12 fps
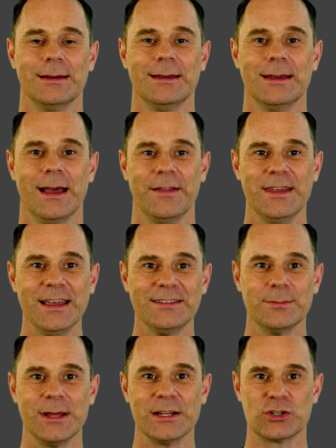And the
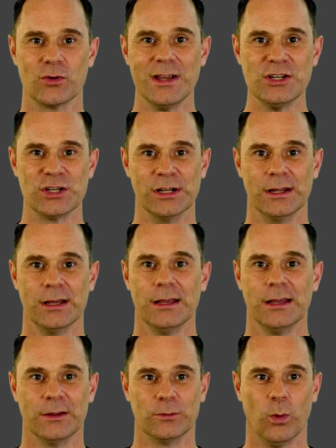estimated duration
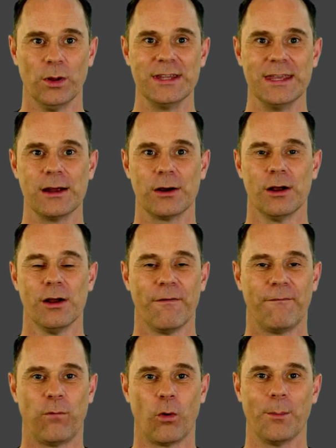is 1 year,
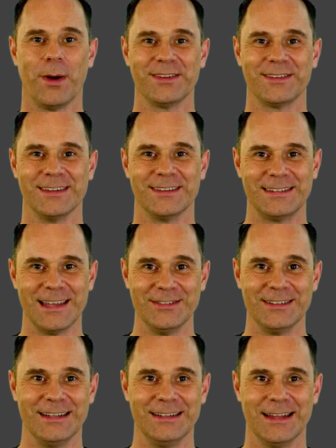4 months, and
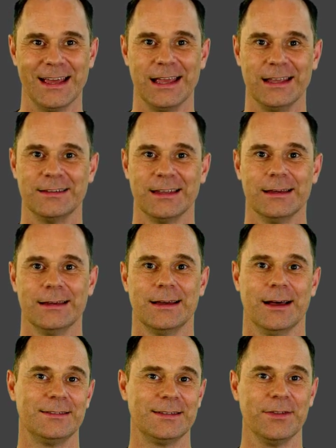17 days
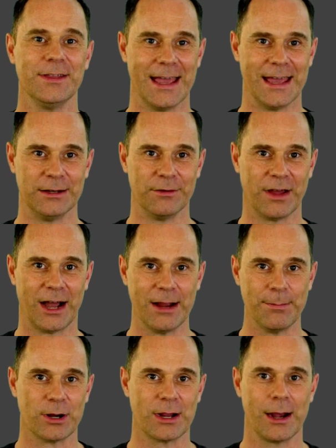until the end of the
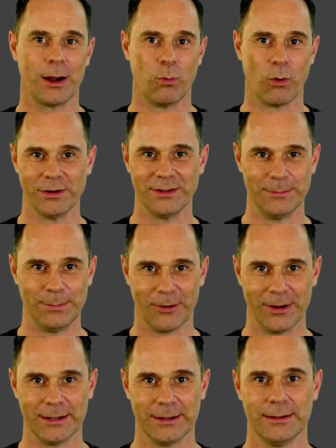hypercare warranty
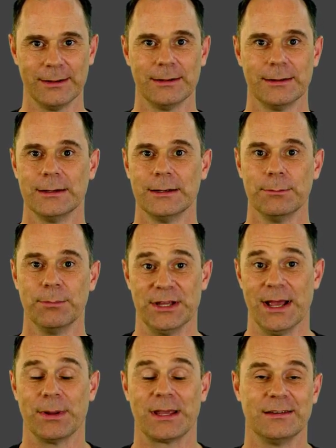period. But the
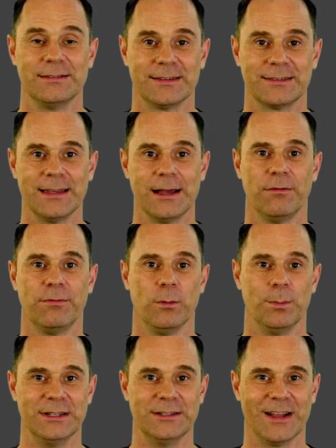application itself will
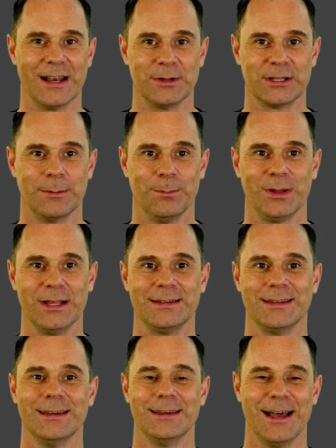be development complete
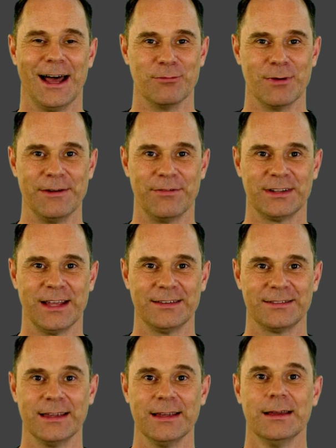and ready for
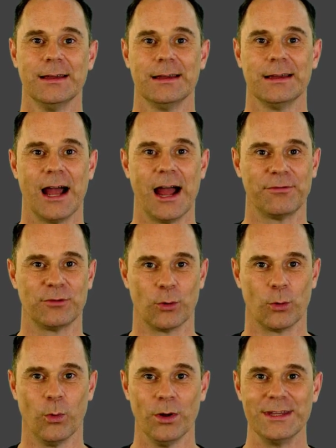testing after
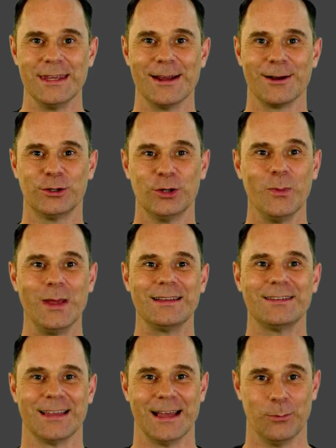1 year, 2
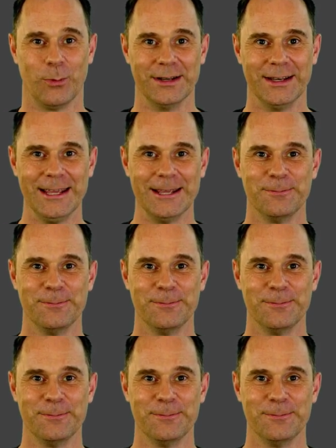weeks, and 1 day.